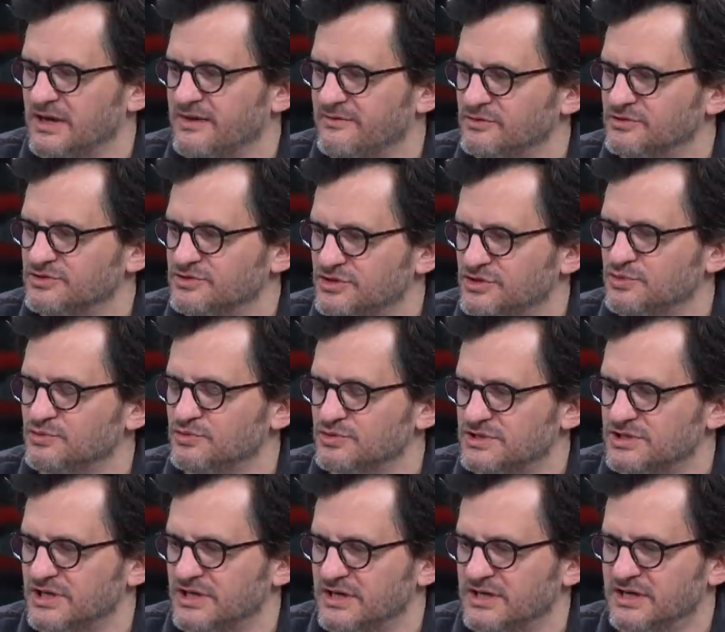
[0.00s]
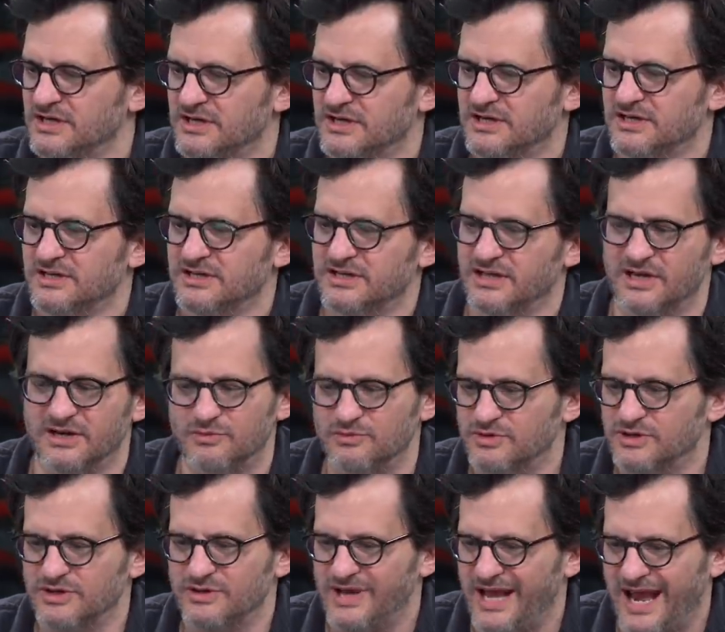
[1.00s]
levels too was that that it,
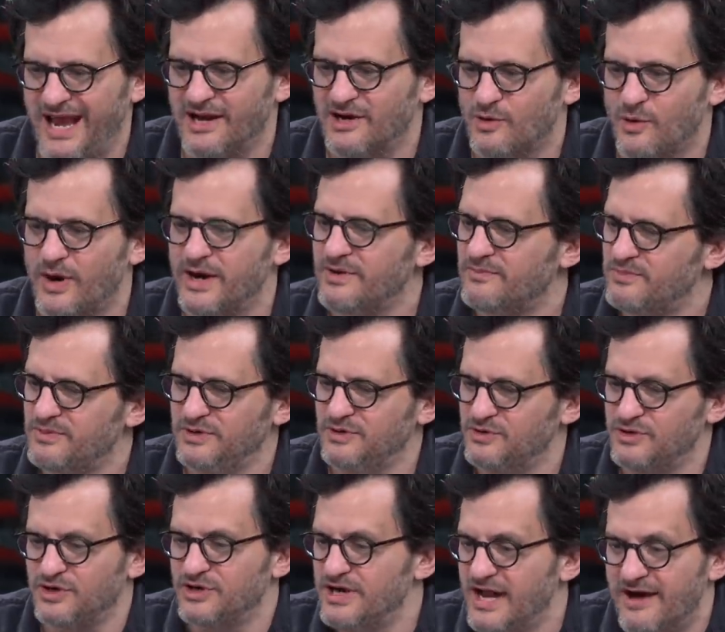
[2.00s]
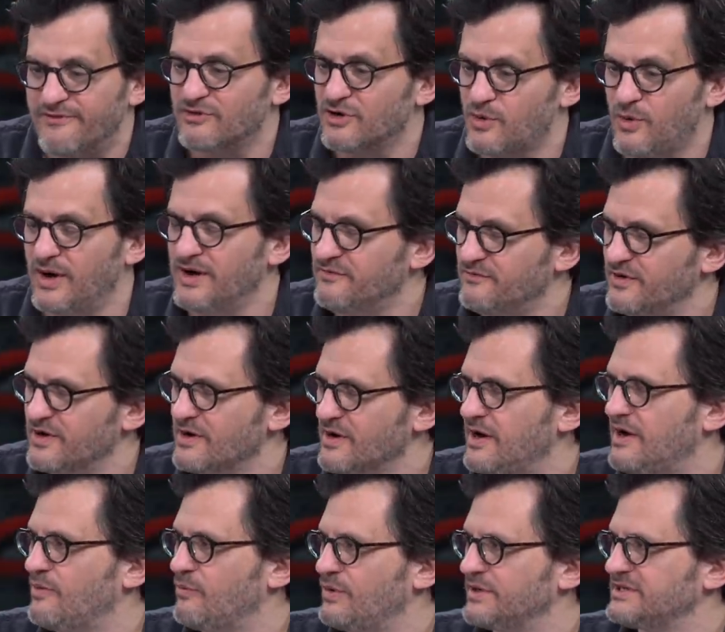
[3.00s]
you can't quite, you could never quite
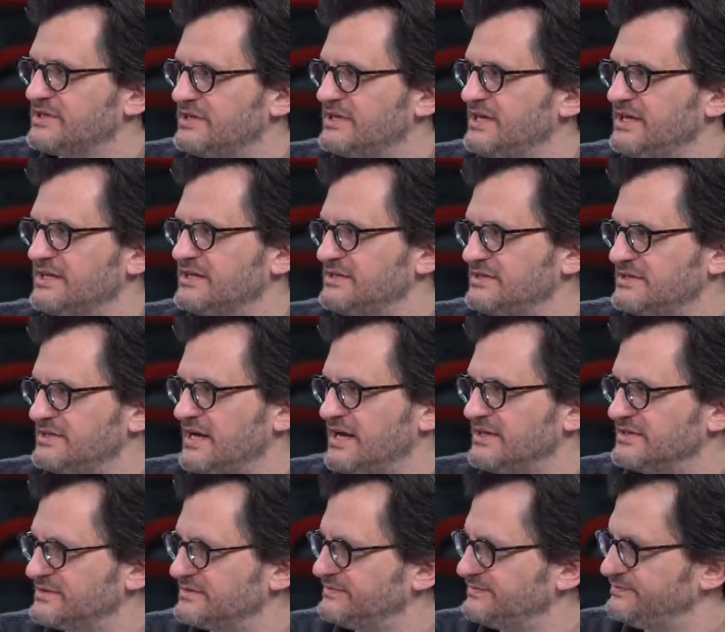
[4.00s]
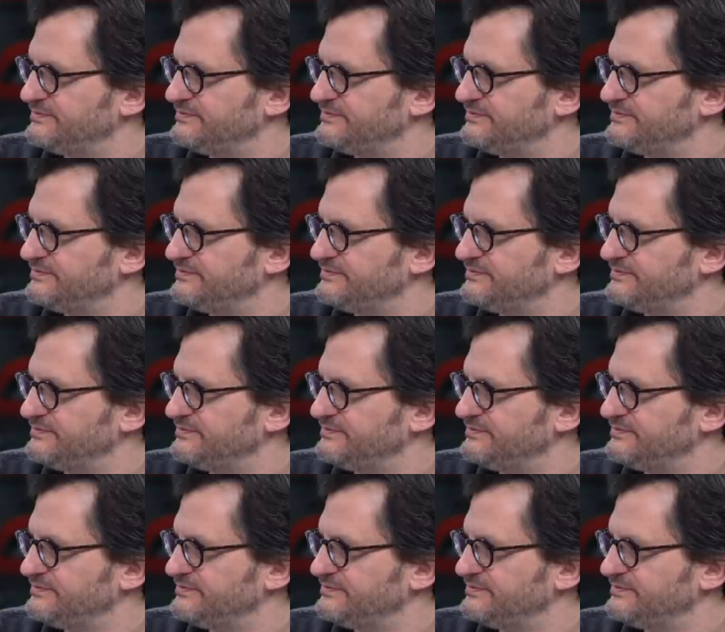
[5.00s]
figure out what to think of these guys.